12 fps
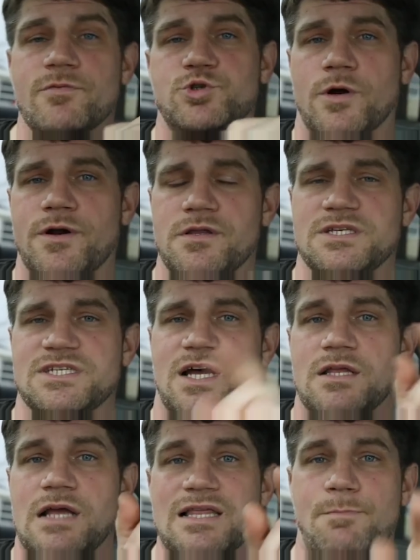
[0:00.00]
From Drunk Under the Sun,
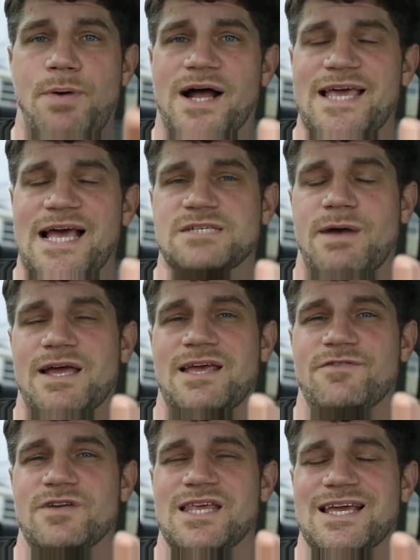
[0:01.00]
the podcast about
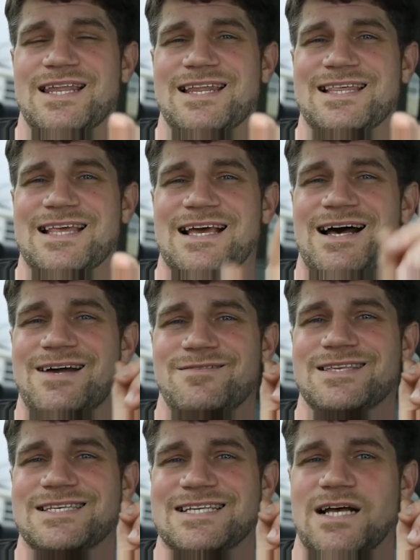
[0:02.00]
everything and anything under the
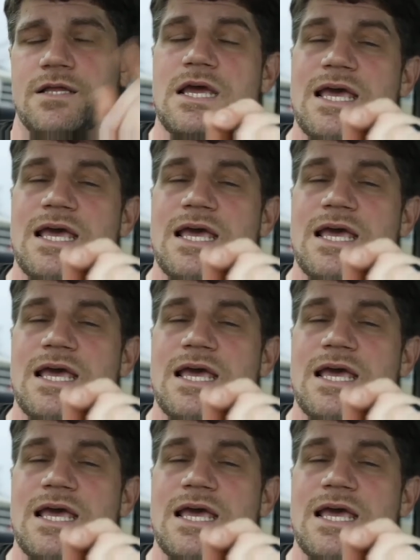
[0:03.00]
sun.